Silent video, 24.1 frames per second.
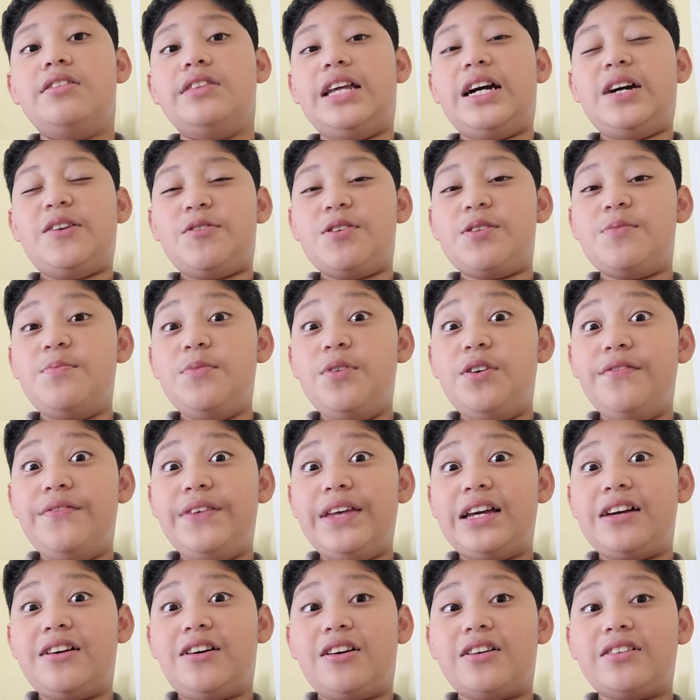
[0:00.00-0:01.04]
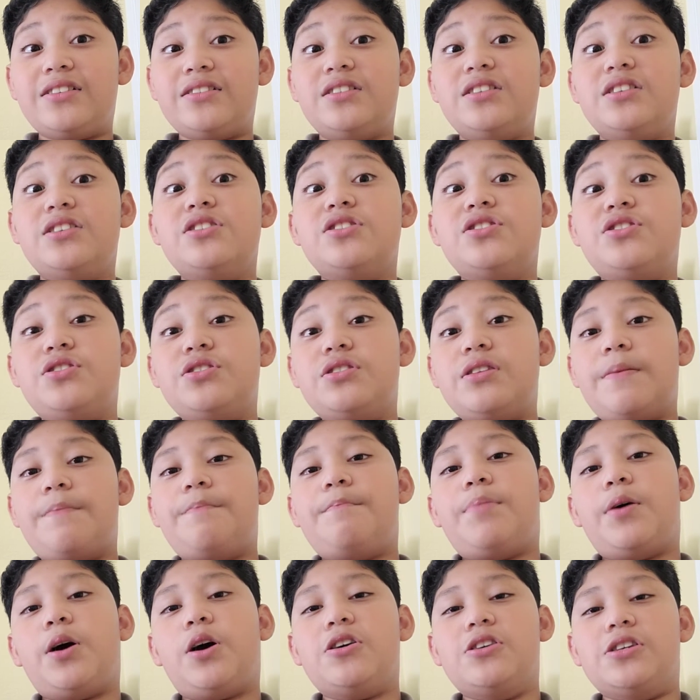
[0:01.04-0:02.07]
Now we're moving on to the
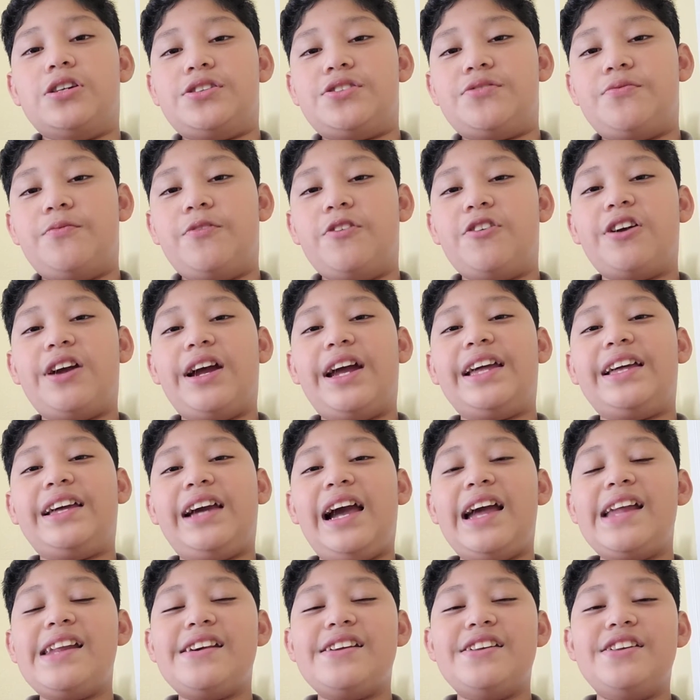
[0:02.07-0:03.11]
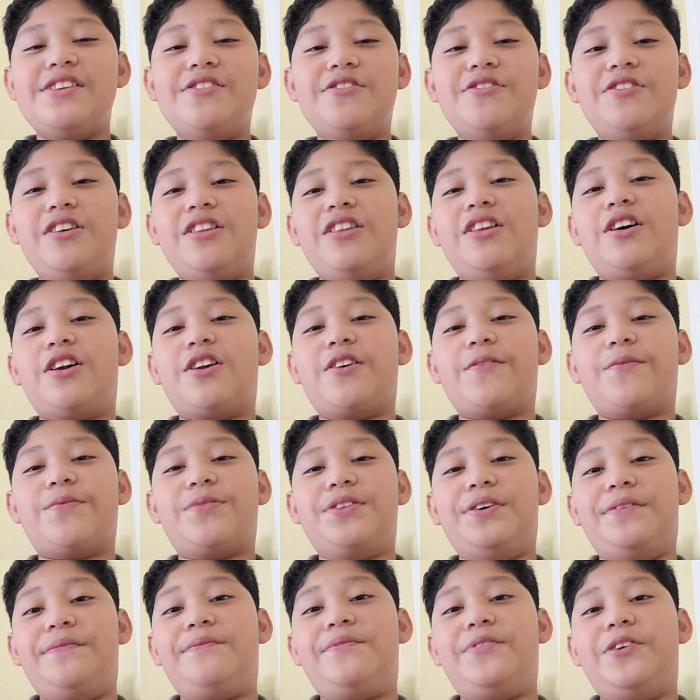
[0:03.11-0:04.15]
part where I kind of knew a lot of
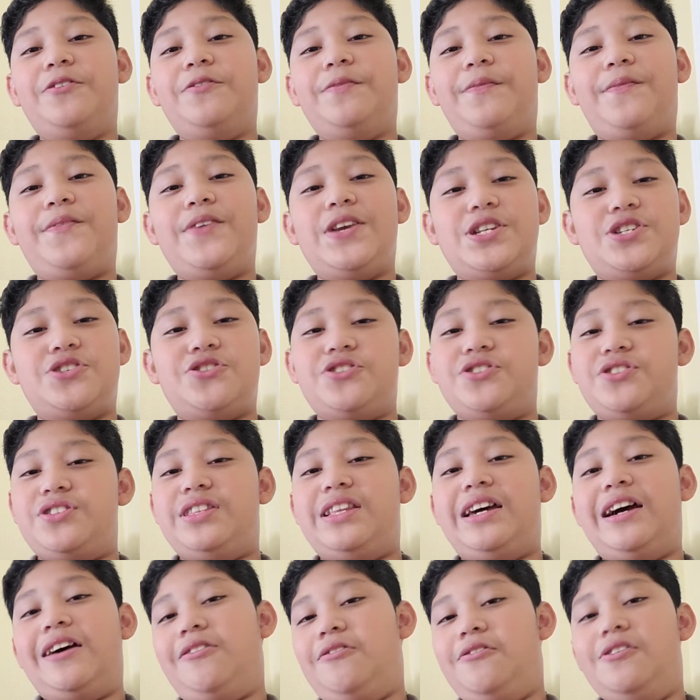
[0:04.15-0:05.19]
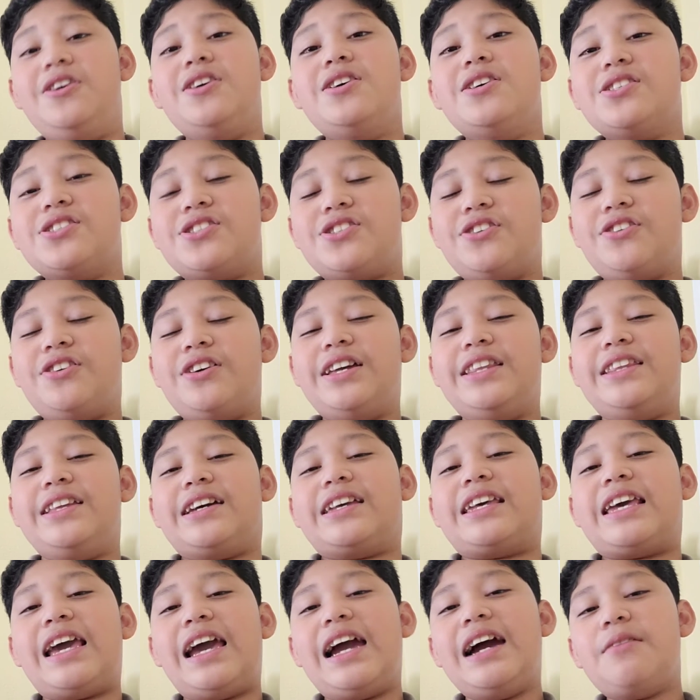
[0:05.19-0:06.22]
the phone features now. So in the
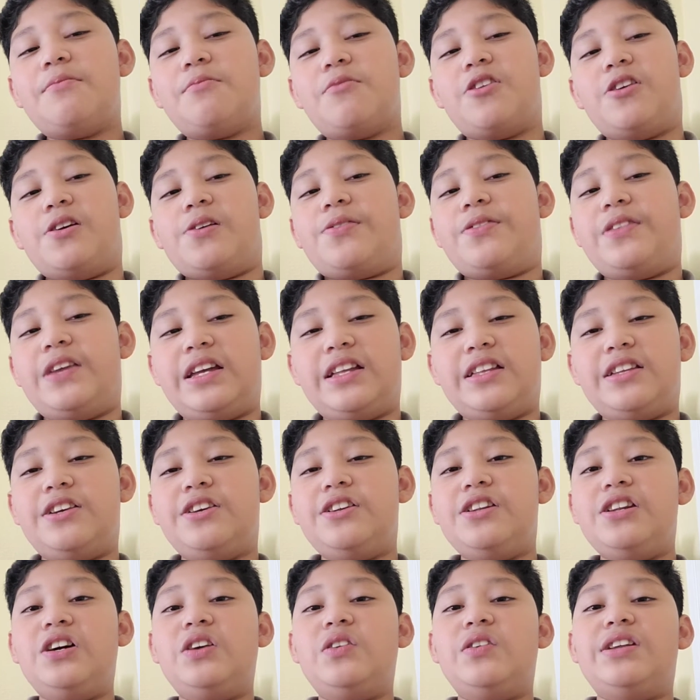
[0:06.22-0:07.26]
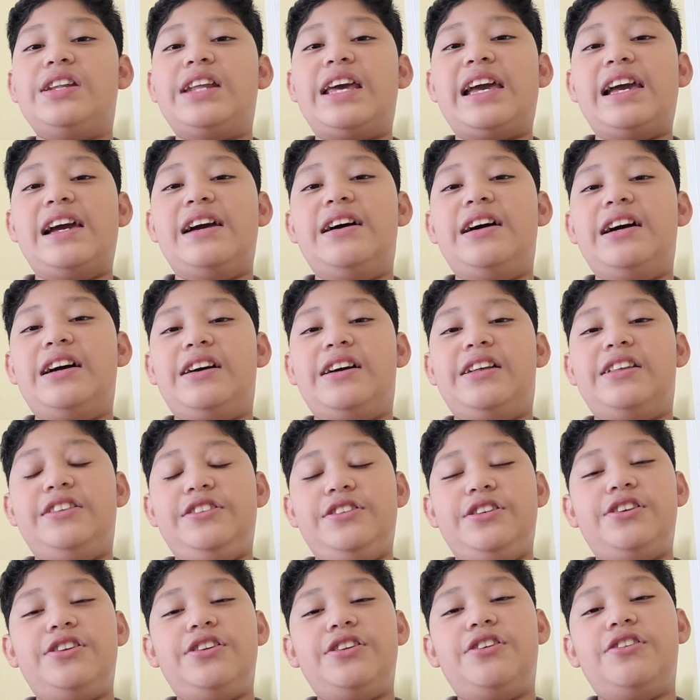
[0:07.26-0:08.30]
camera thing, you know, in
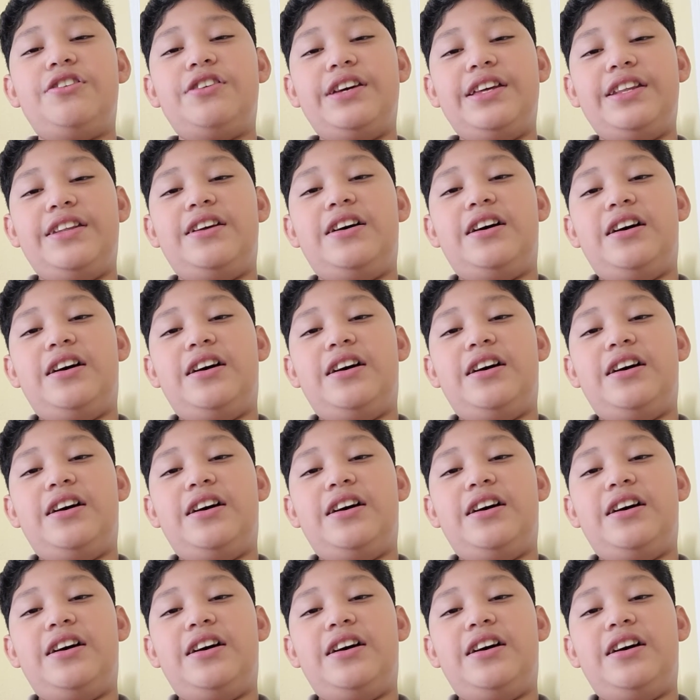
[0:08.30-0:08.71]
Android,